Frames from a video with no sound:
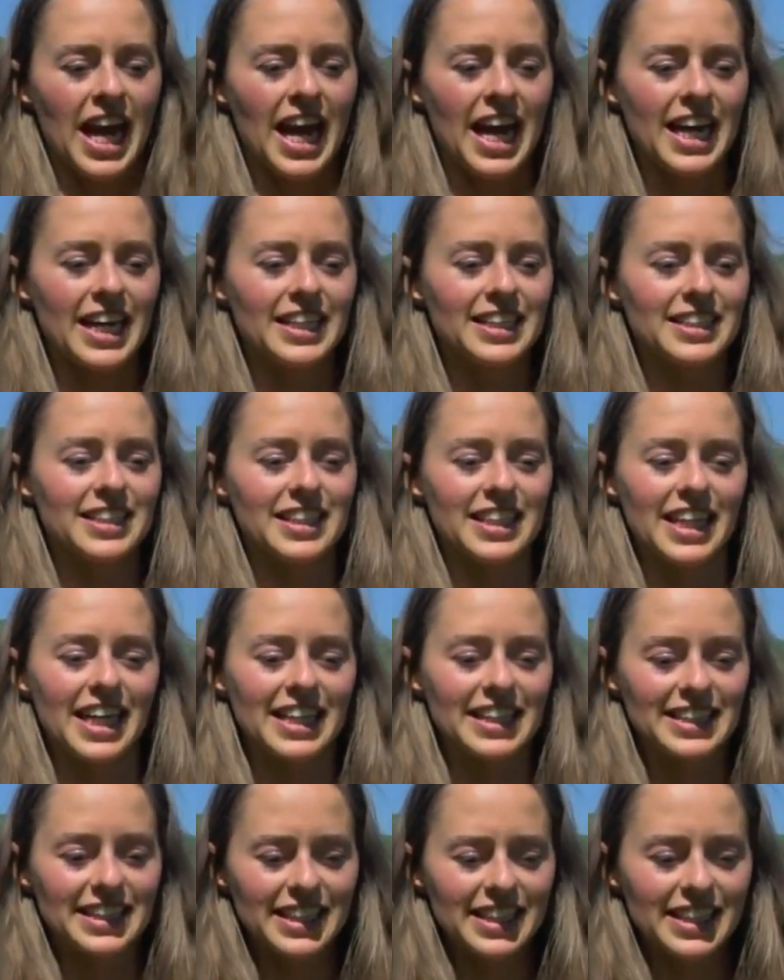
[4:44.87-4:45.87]
And the
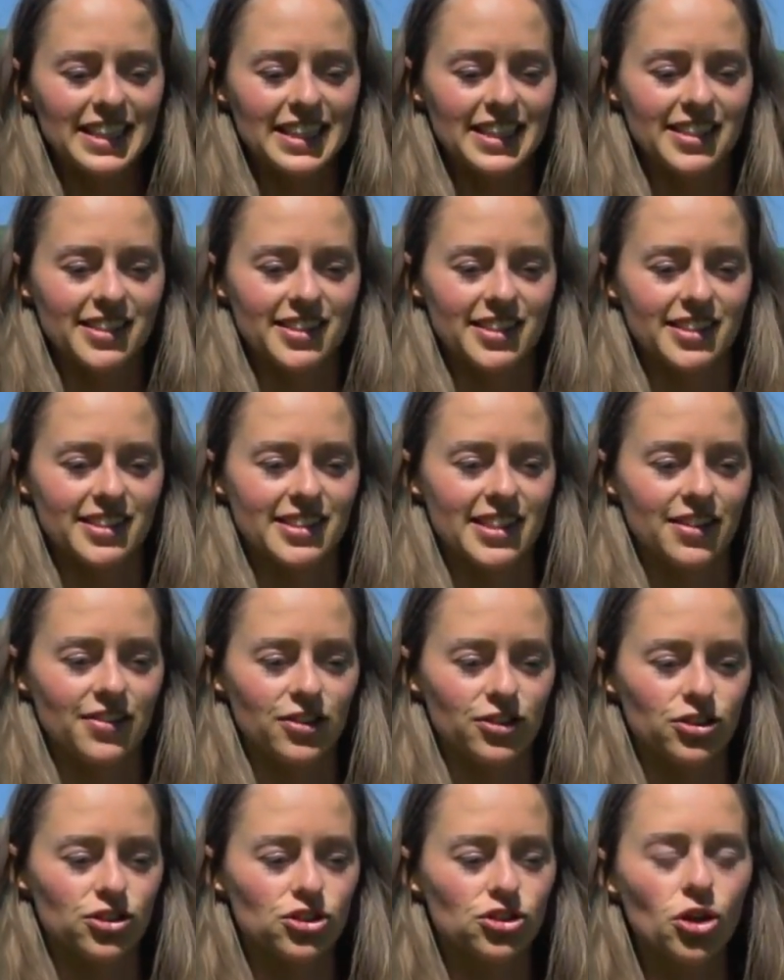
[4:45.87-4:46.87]
idea is that
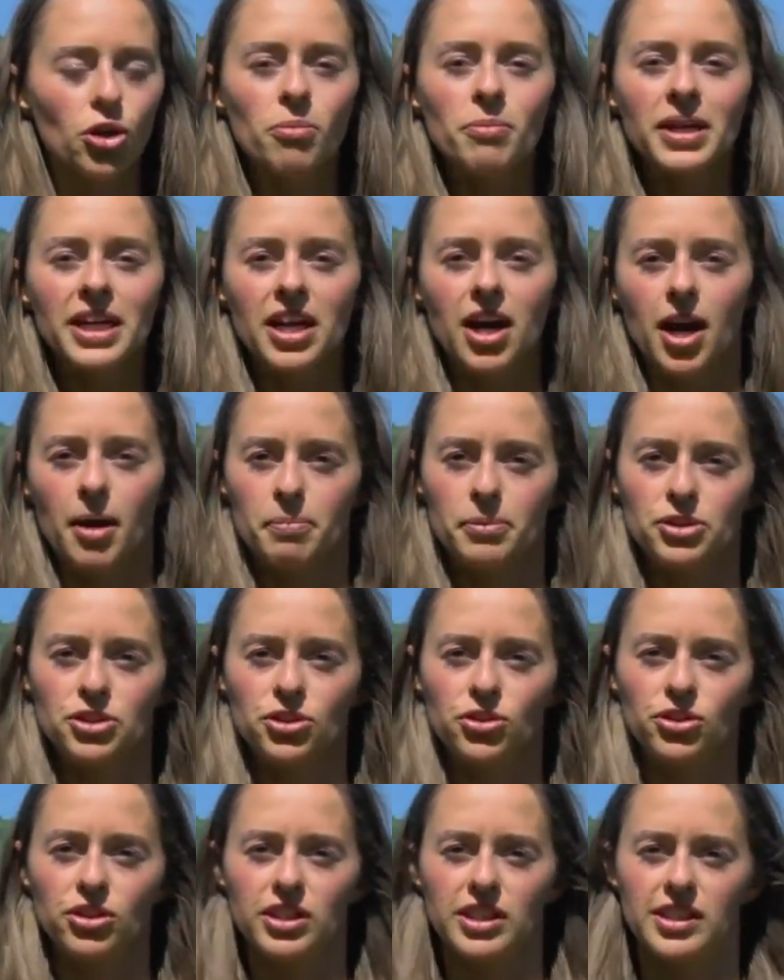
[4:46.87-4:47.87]
there's so many
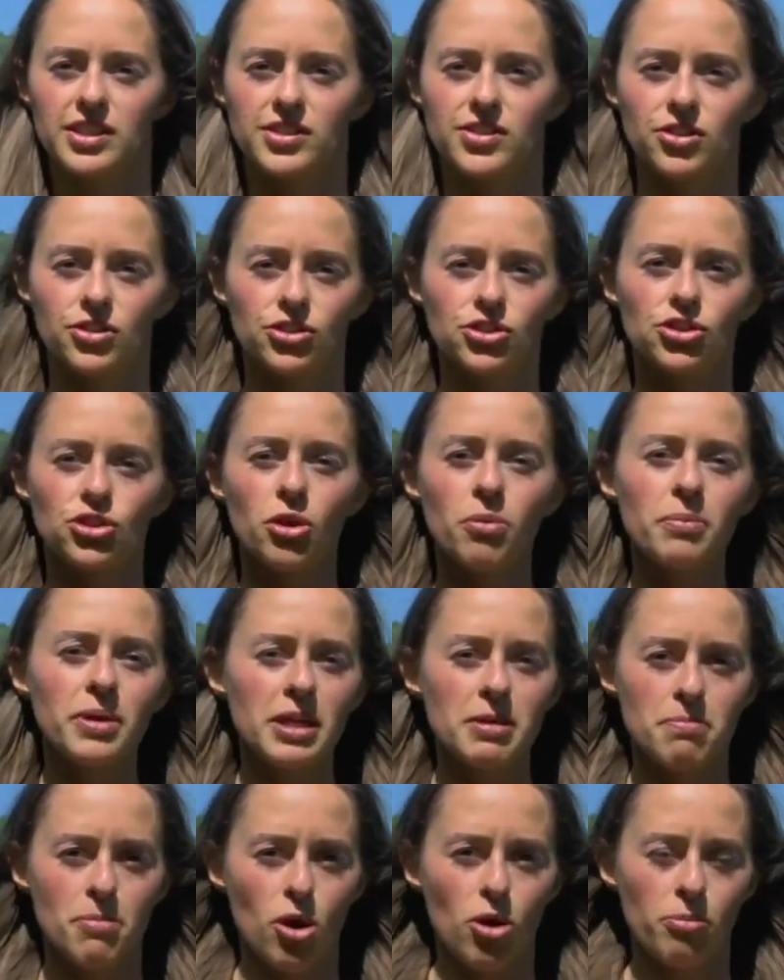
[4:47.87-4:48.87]
opportunities, there's so
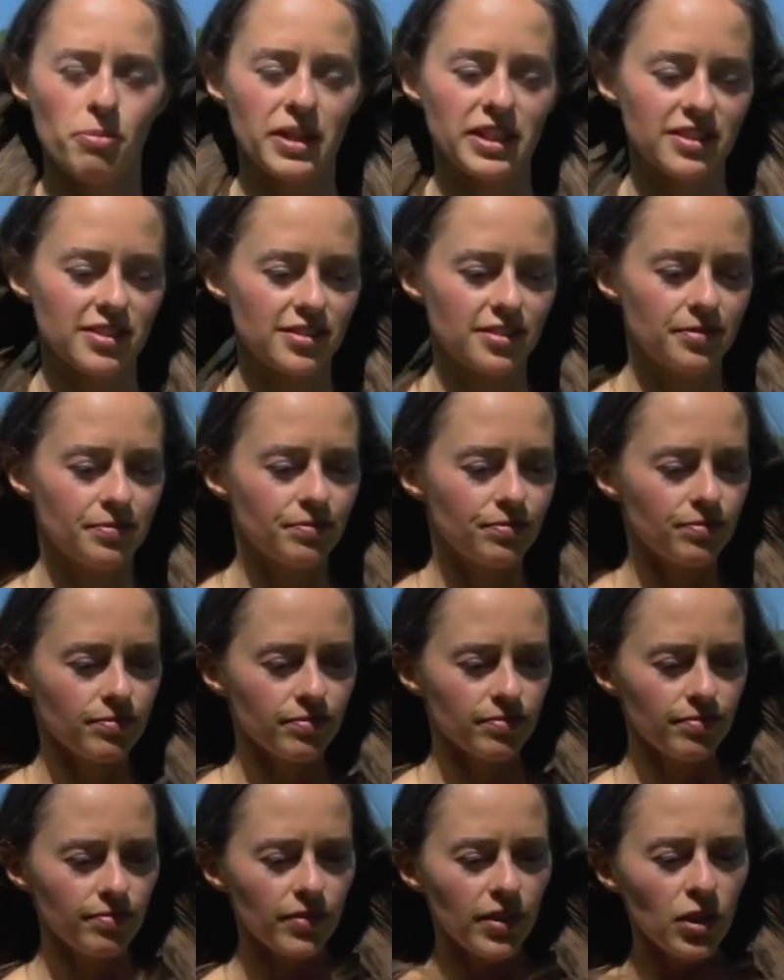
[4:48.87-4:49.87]
many moments
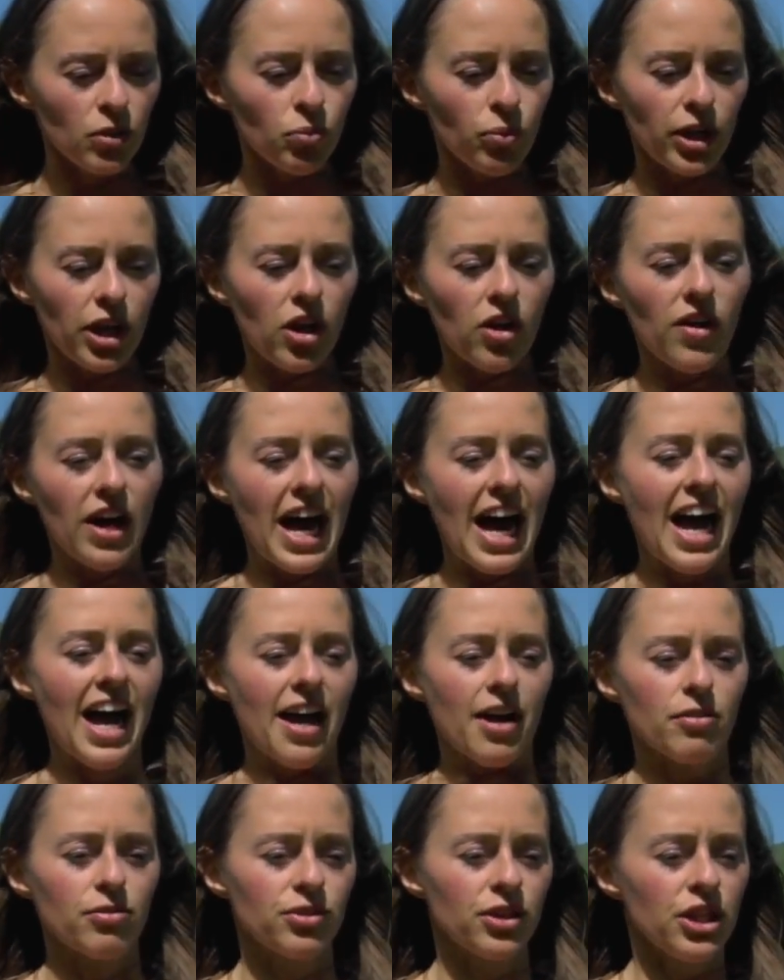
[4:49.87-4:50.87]
we all
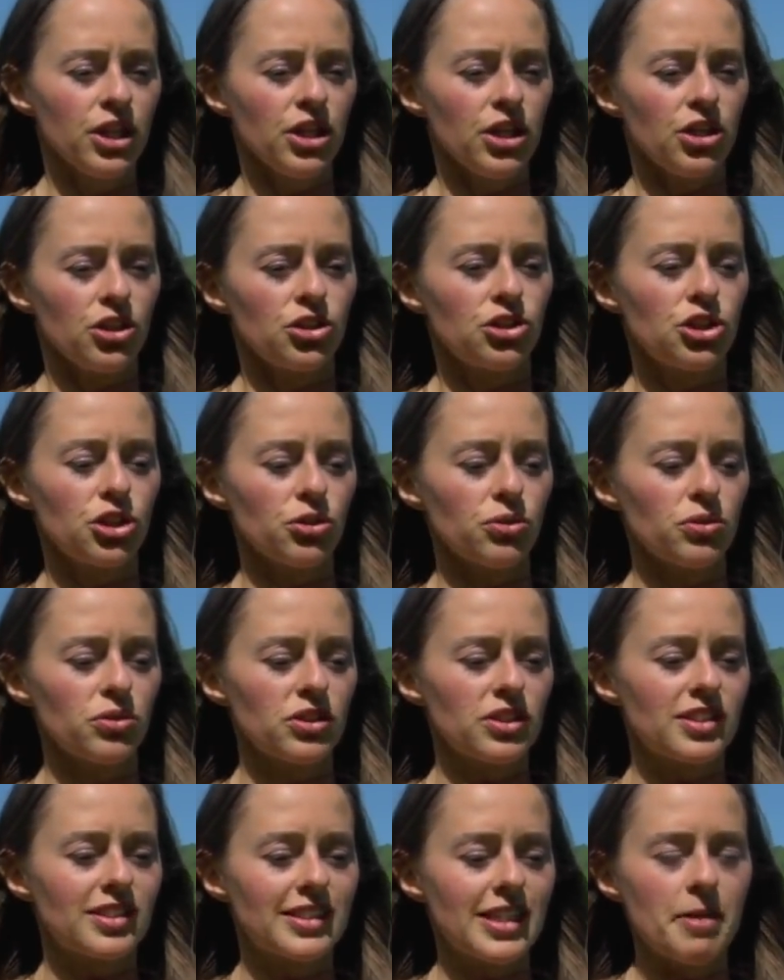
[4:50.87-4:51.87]
have to
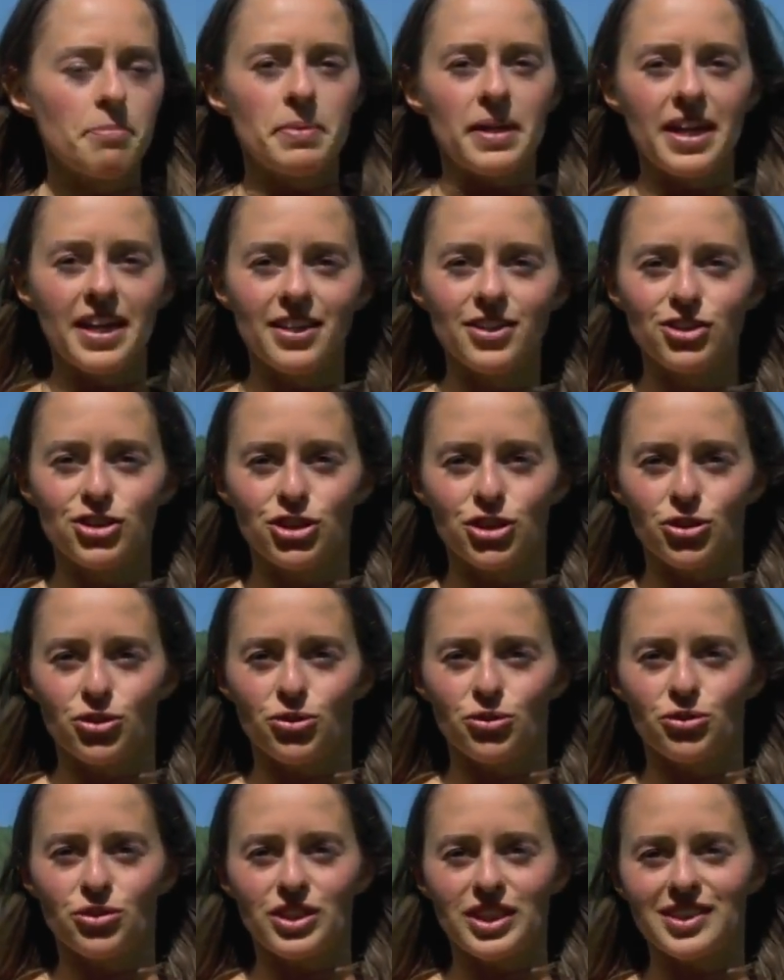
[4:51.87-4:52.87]
step
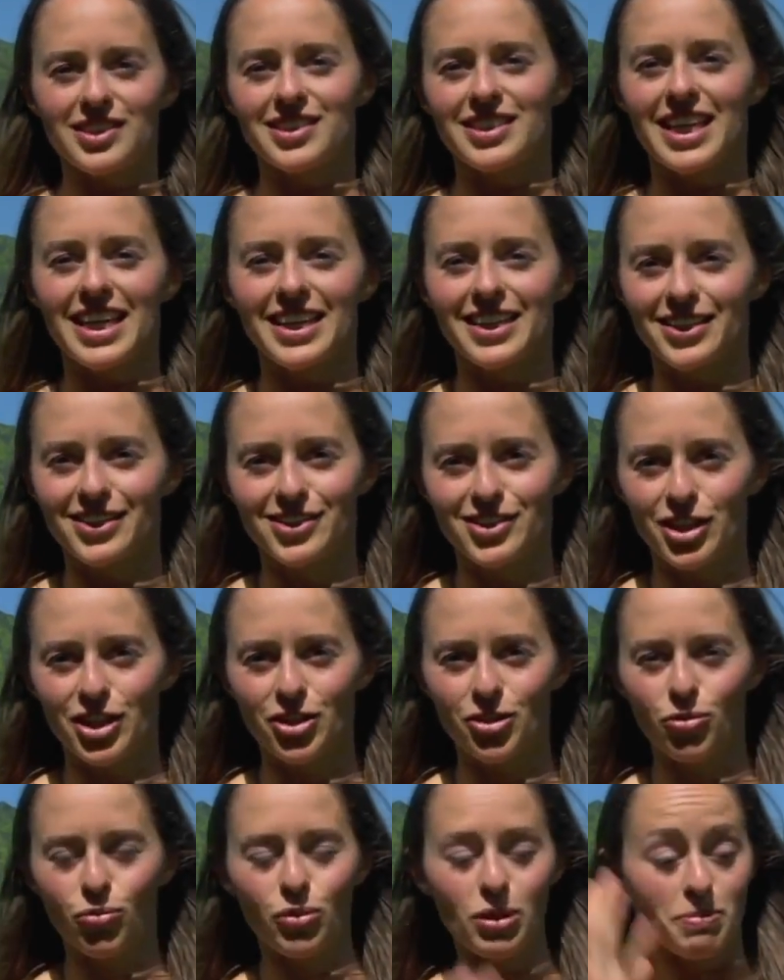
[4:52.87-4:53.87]
into these things
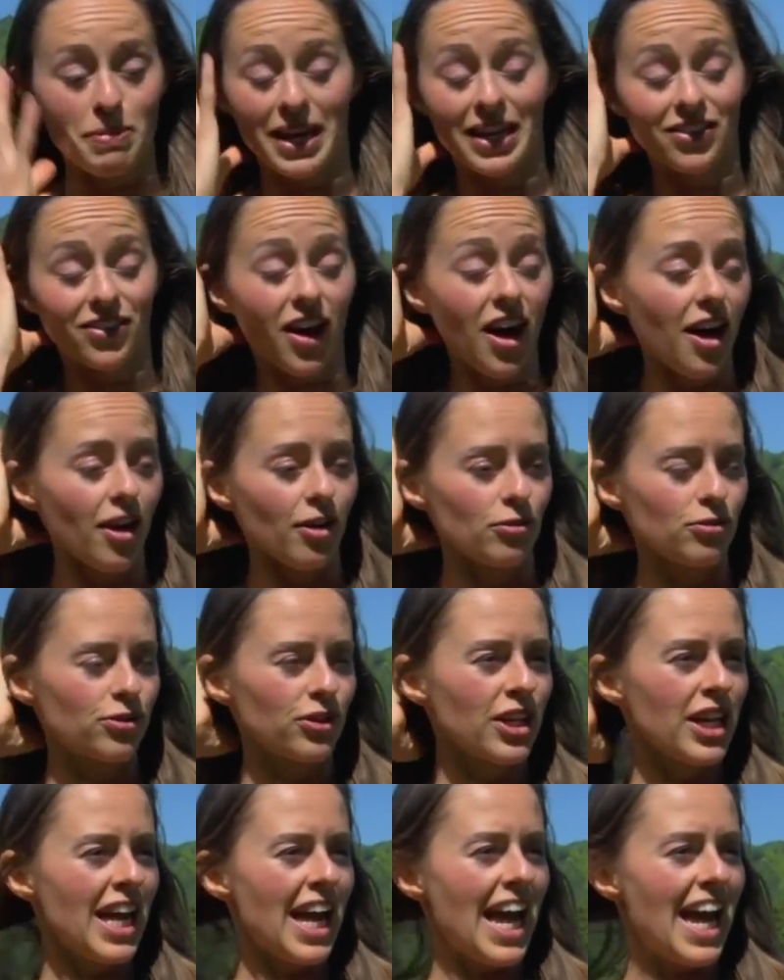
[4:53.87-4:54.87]
that we may love
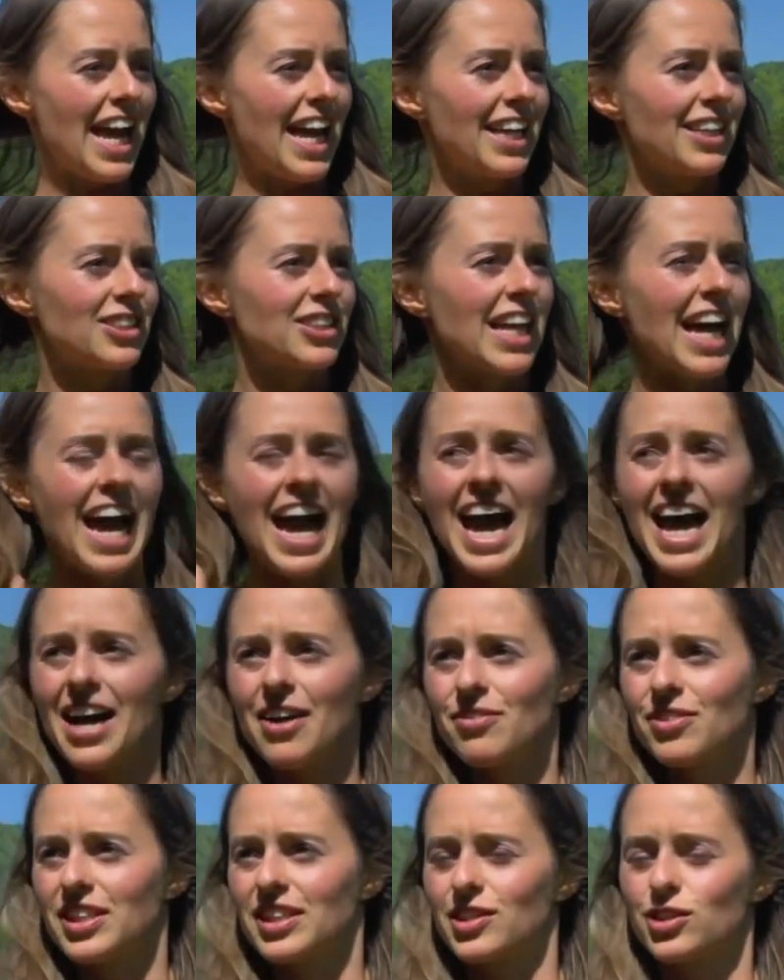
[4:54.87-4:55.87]
and to
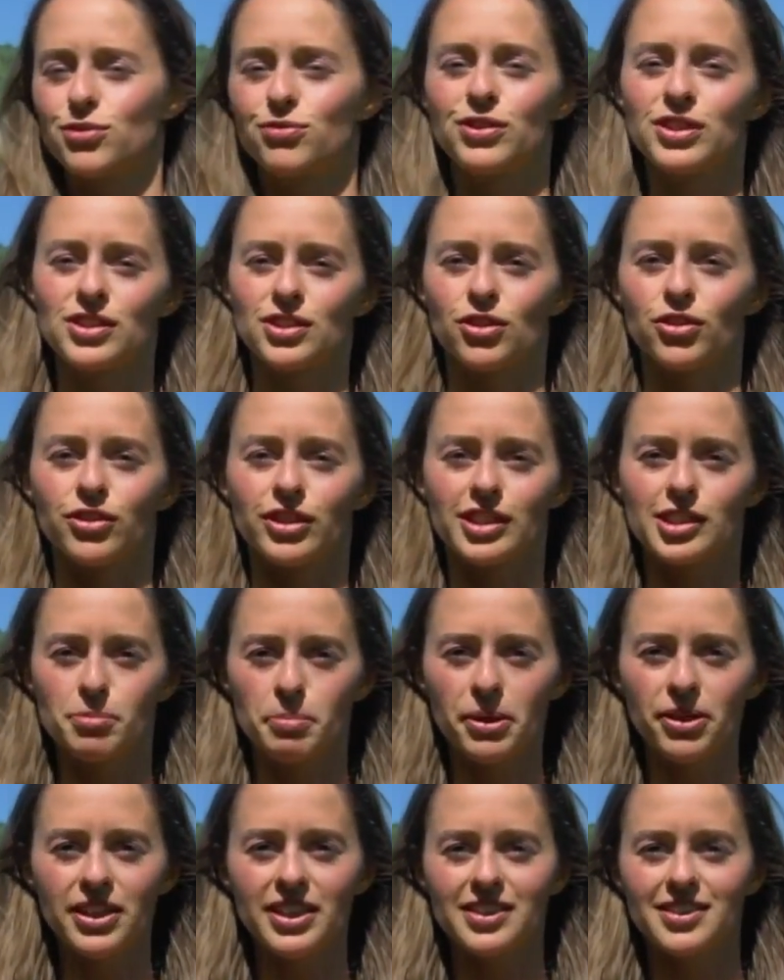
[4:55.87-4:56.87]
have these physical
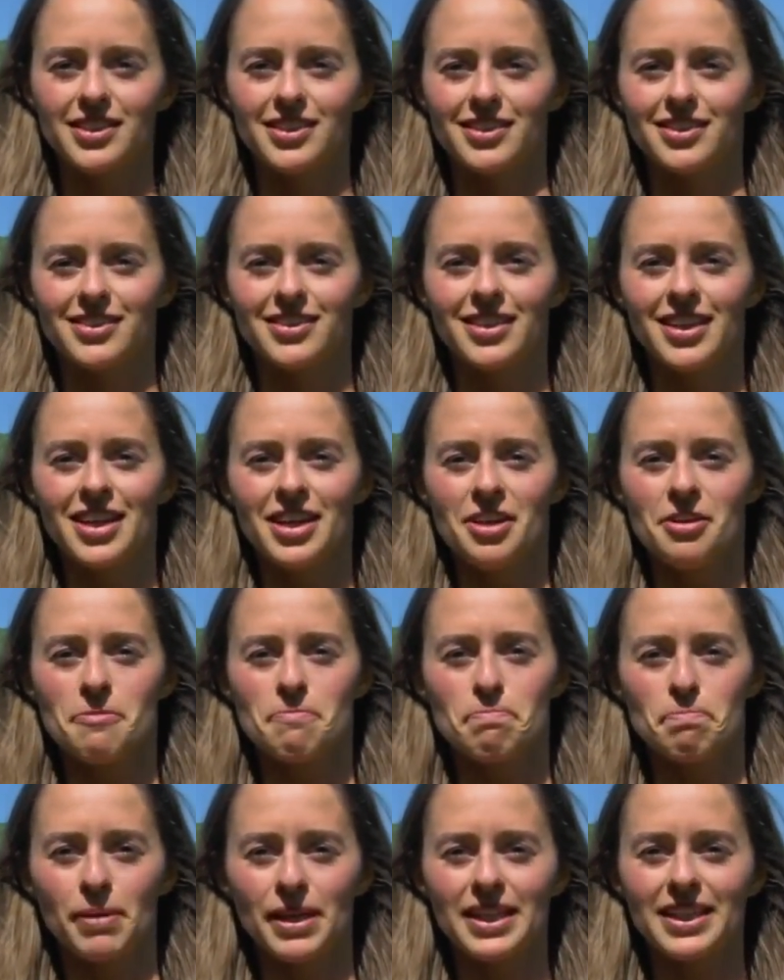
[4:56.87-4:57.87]
experiences,
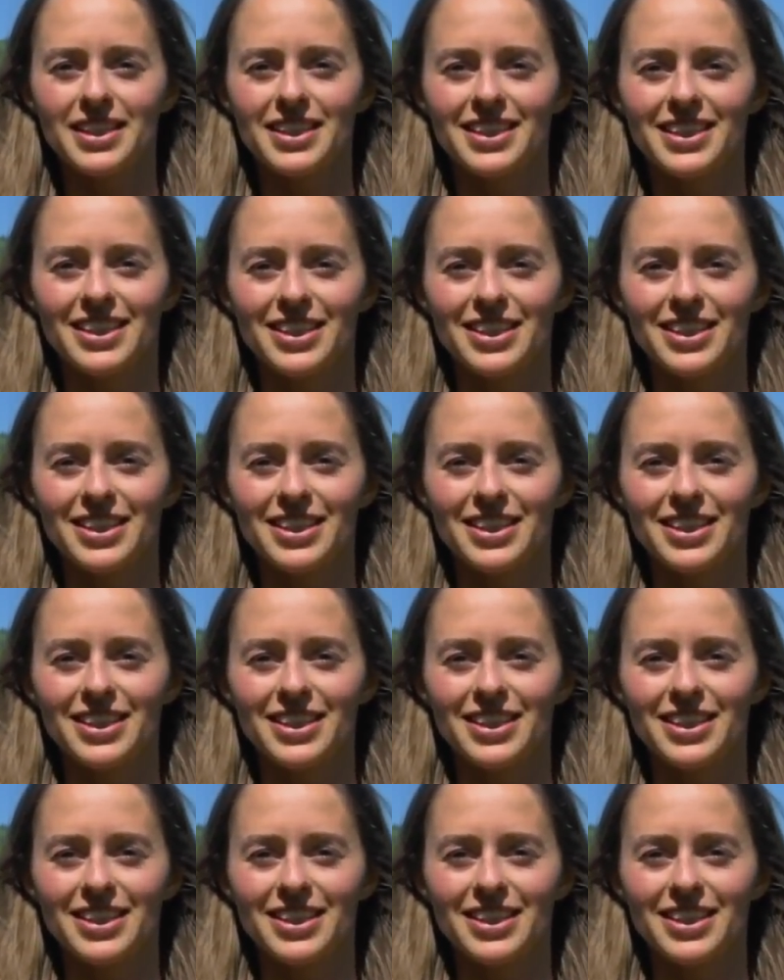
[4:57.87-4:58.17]
but